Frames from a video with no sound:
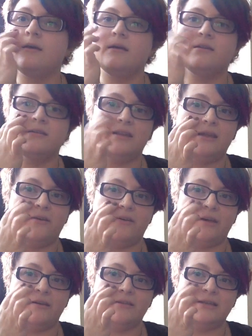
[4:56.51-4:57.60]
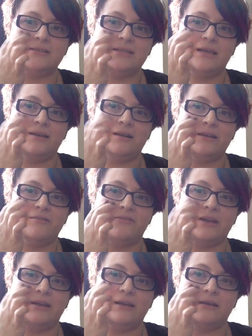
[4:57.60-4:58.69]
Under the eye, "this tingling
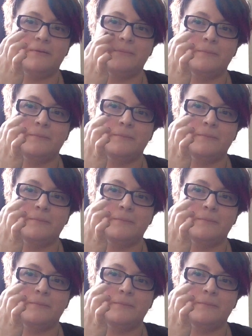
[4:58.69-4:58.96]
feeling."